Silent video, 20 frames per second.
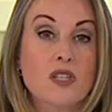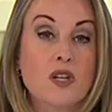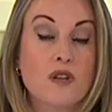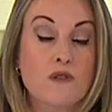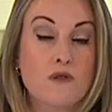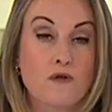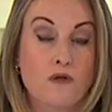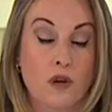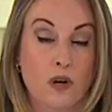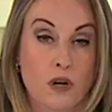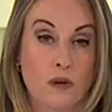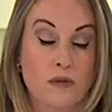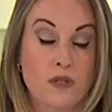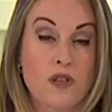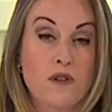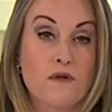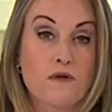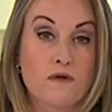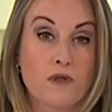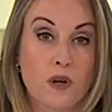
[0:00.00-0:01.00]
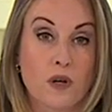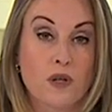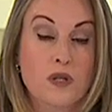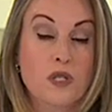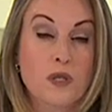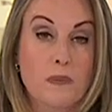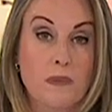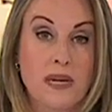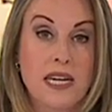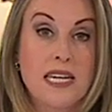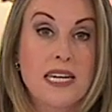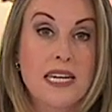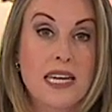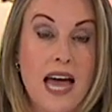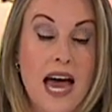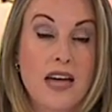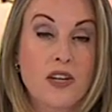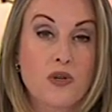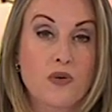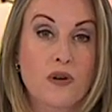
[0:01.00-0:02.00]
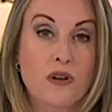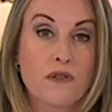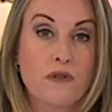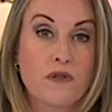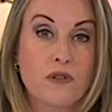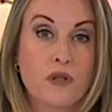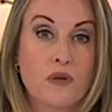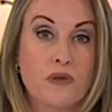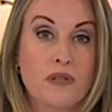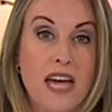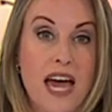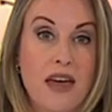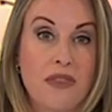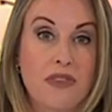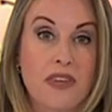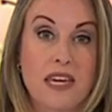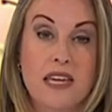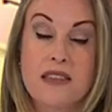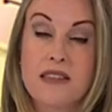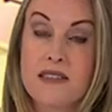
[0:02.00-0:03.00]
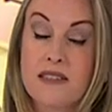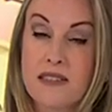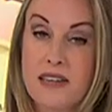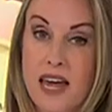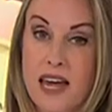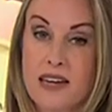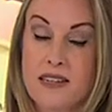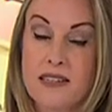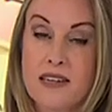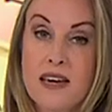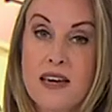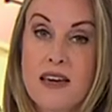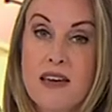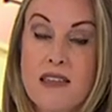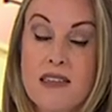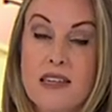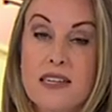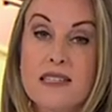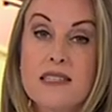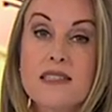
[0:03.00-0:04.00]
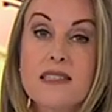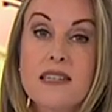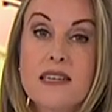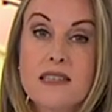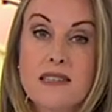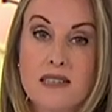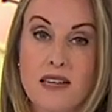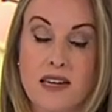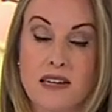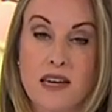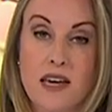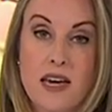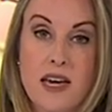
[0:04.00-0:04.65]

confirmed the first pediatric flu death in the state this season.